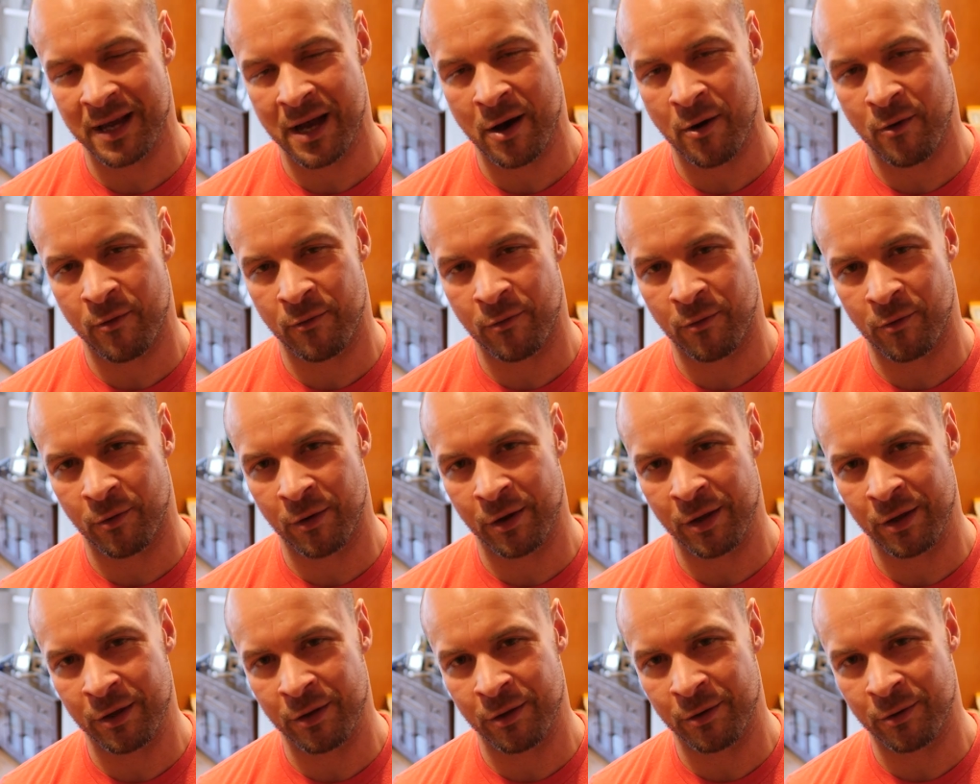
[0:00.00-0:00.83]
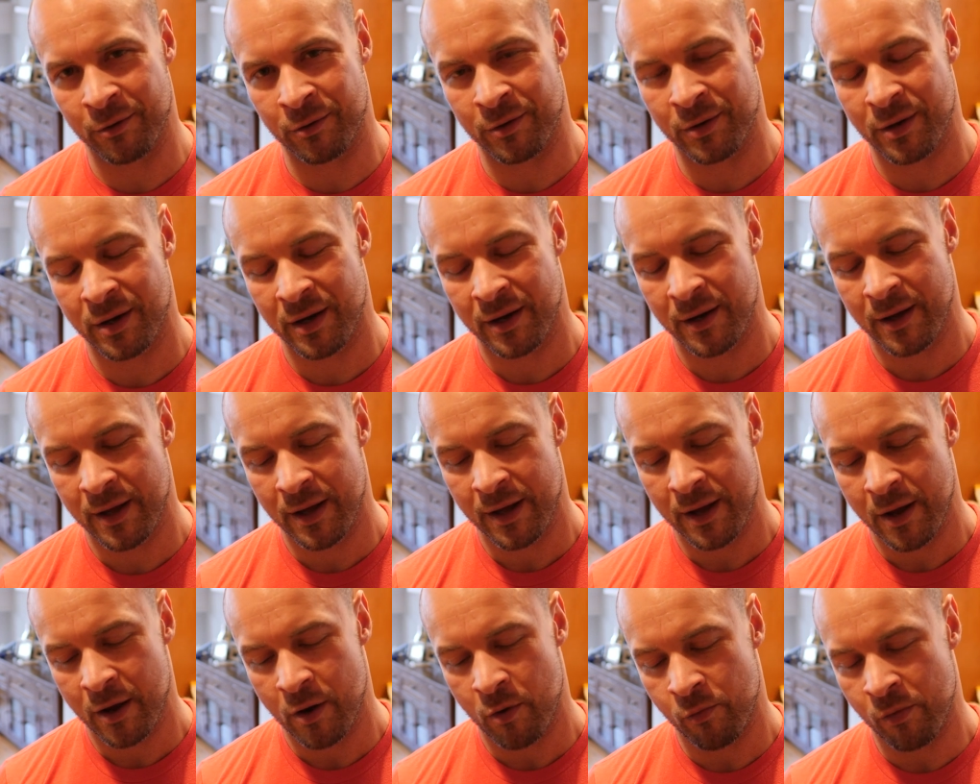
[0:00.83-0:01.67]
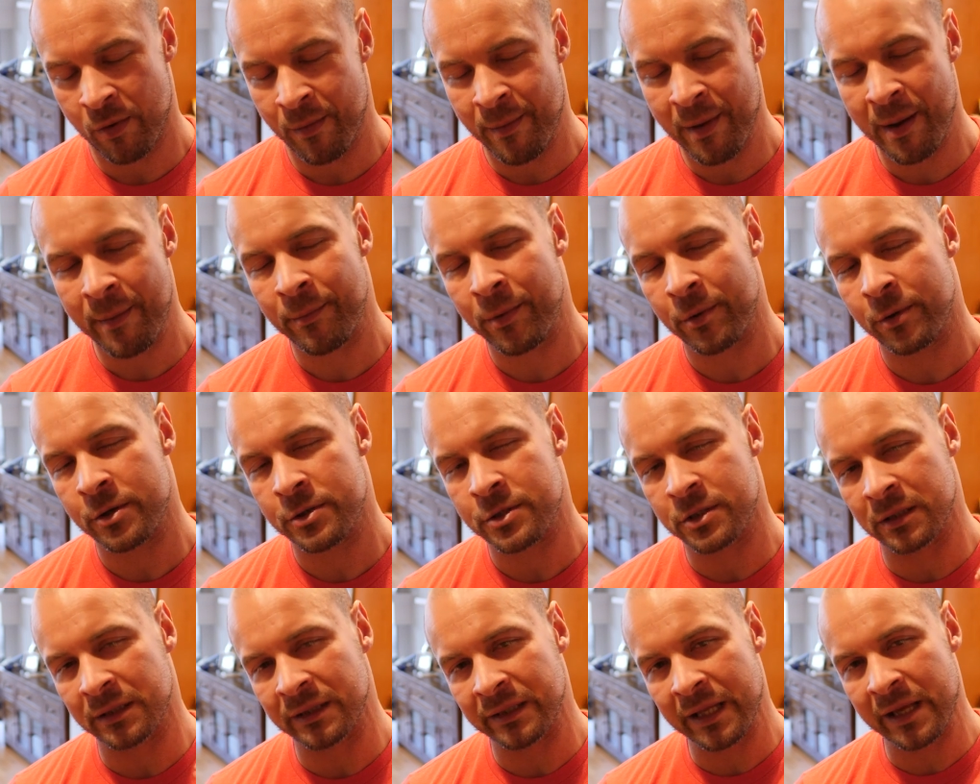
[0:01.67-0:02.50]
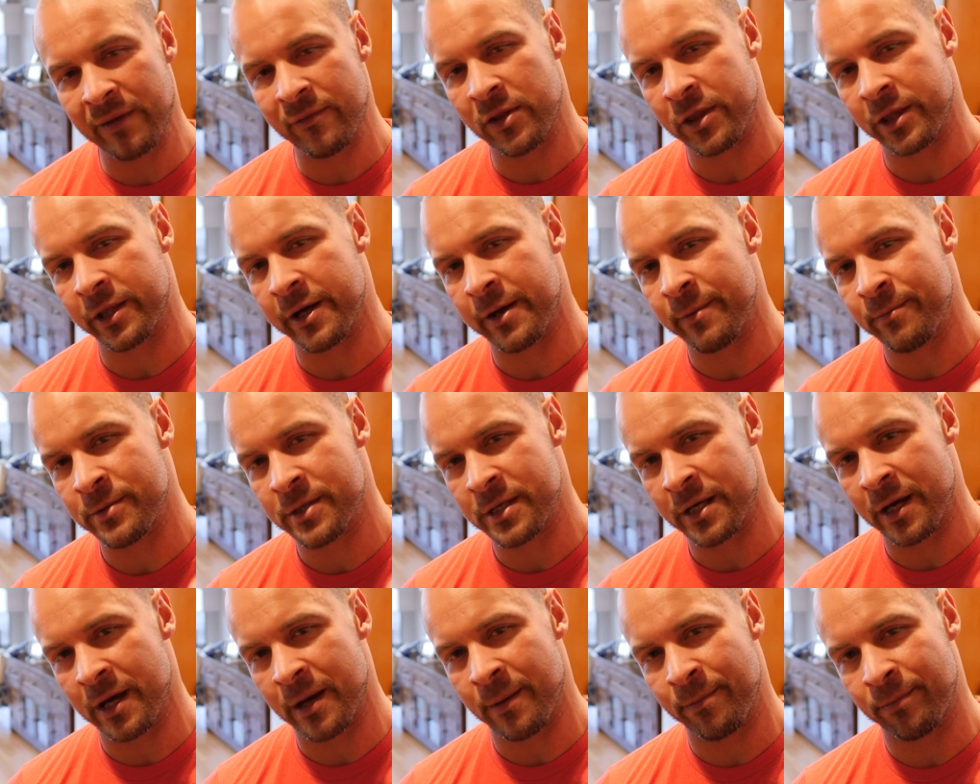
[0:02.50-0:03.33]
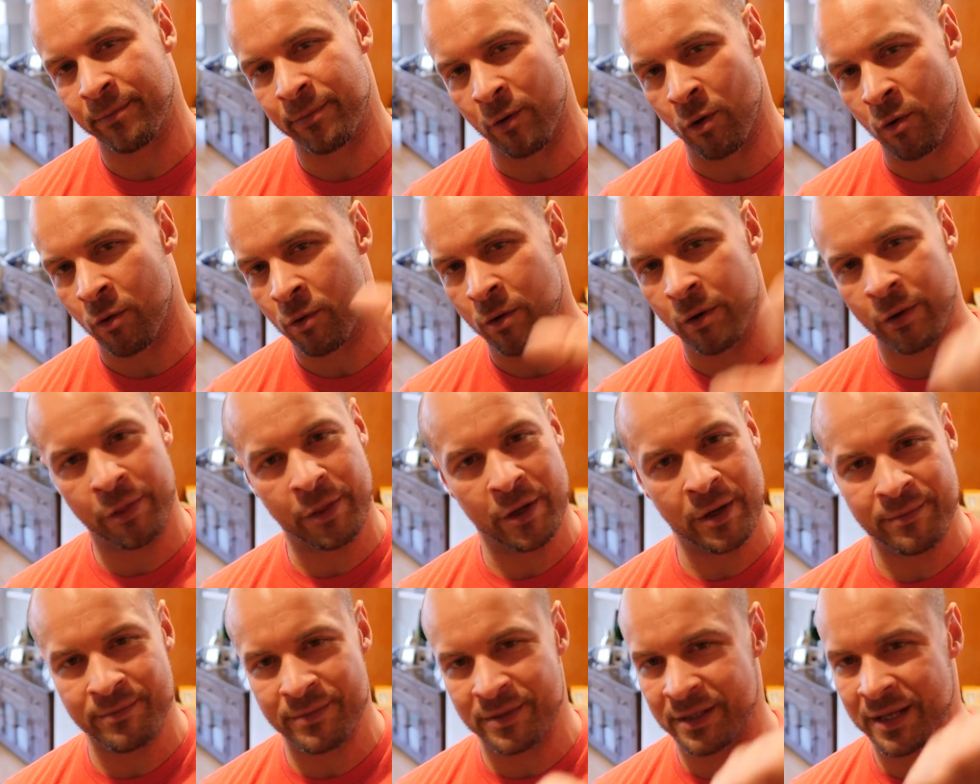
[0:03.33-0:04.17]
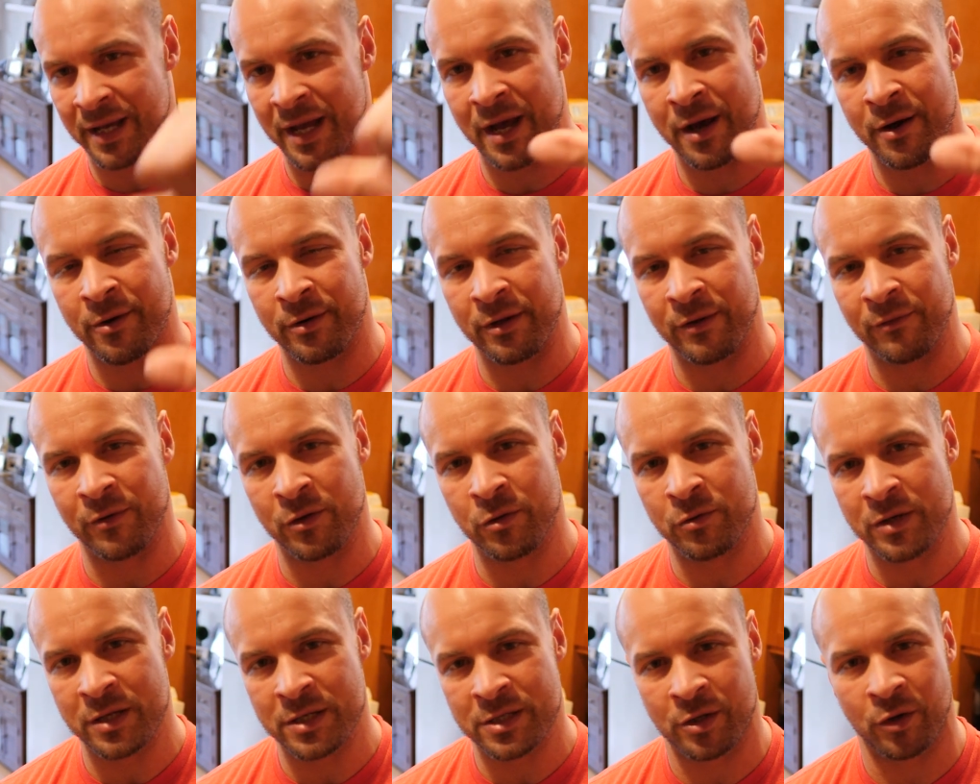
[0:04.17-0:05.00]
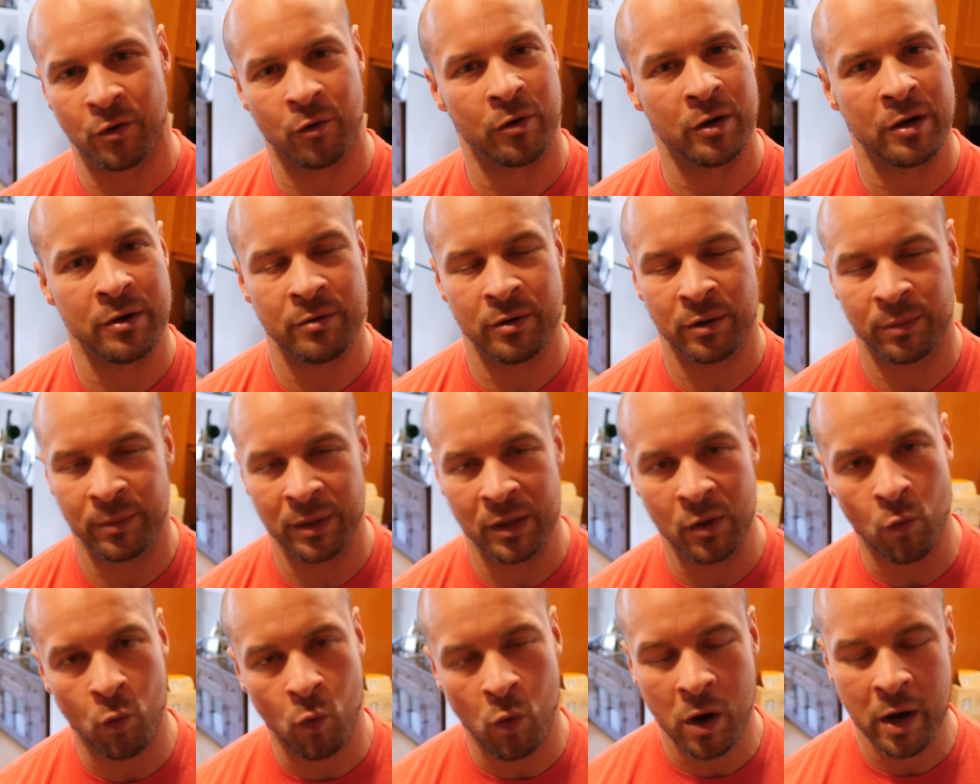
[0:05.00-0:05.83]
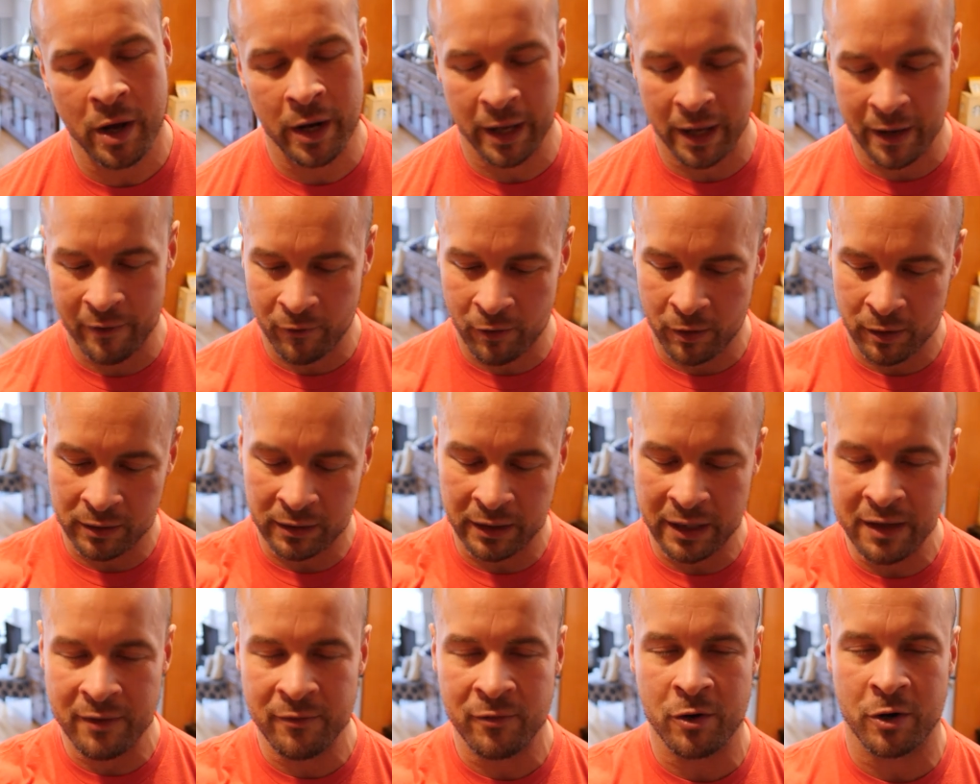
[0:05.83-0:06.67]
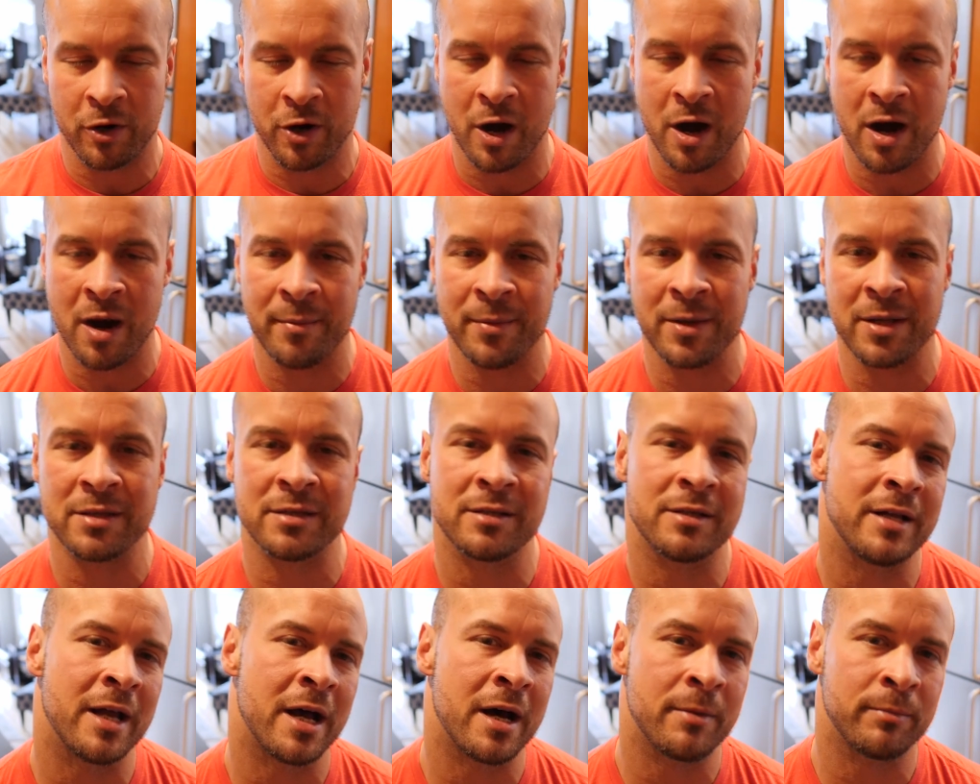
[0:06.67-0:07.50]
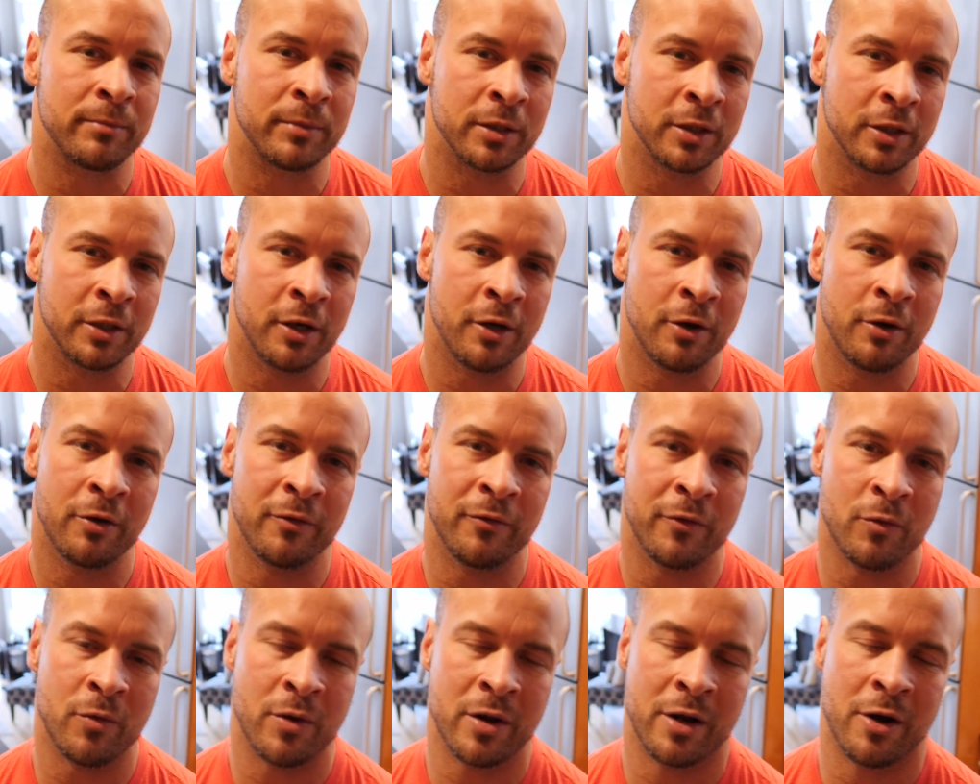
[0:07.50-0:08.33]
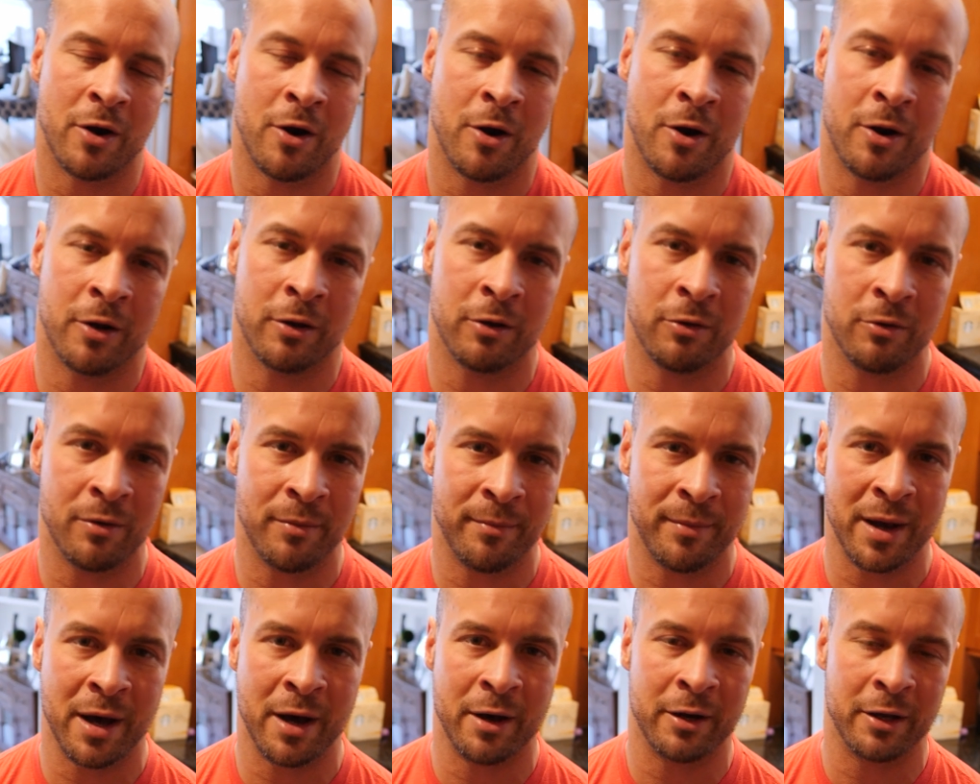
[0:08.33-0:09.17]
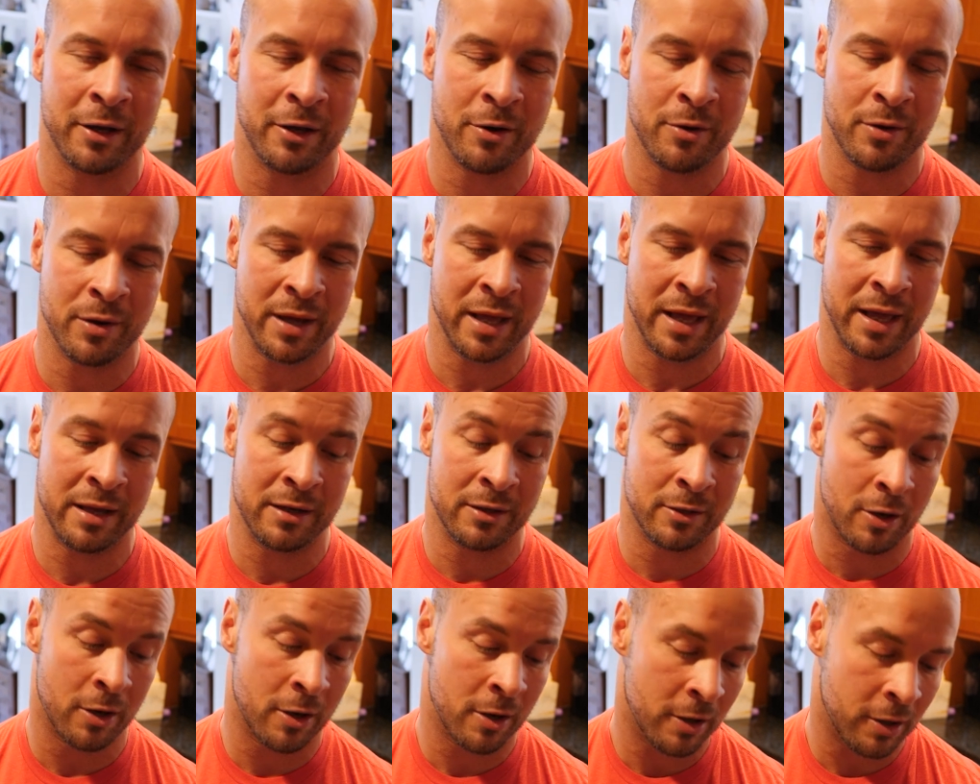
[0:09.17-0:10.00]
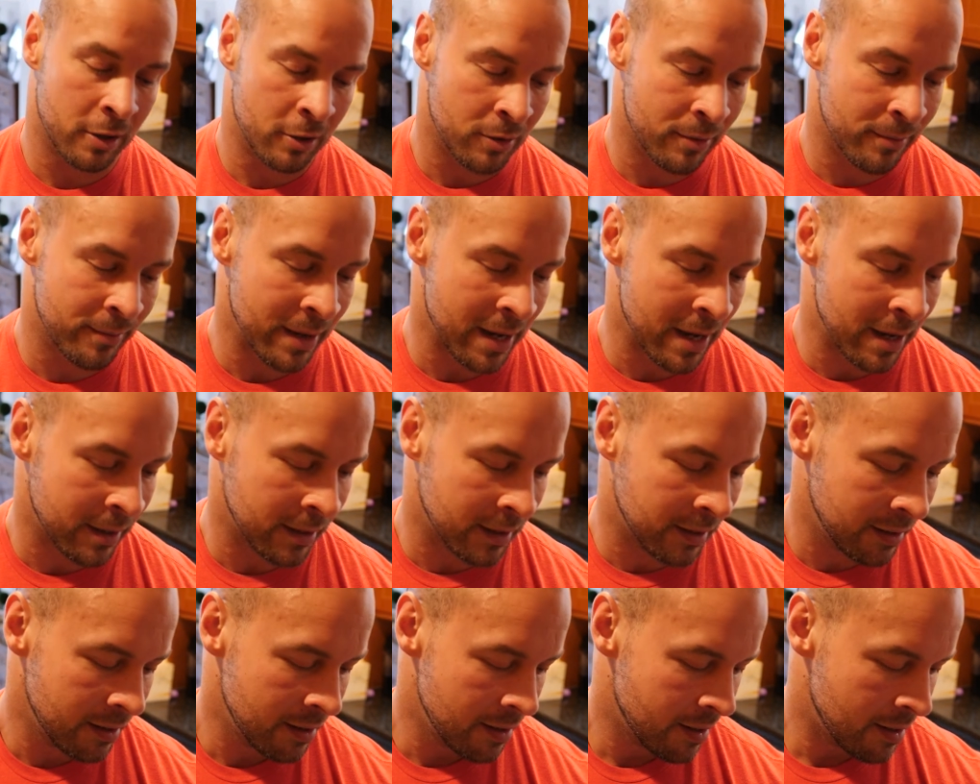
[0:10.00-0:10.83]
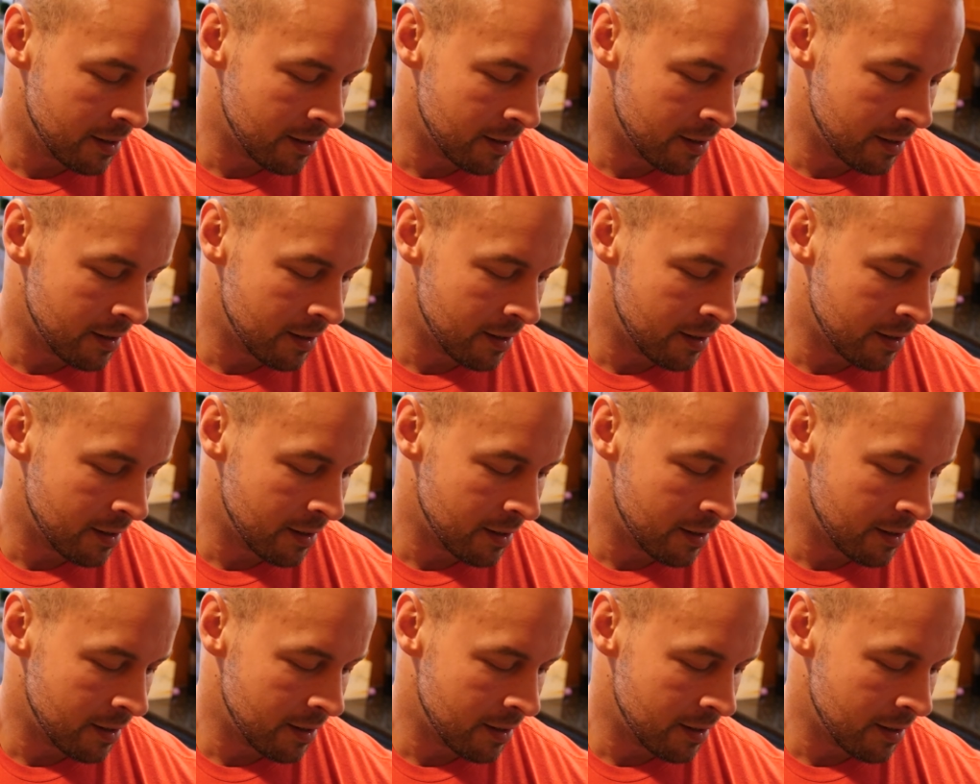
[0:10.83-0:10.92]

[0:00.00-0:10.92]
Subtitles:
out for you. Remember to leave a thumbs up or a thumbs down if you disagree with me. Whatever. Leave your comments down below. If you want to argue about it, go ahead and argue about it.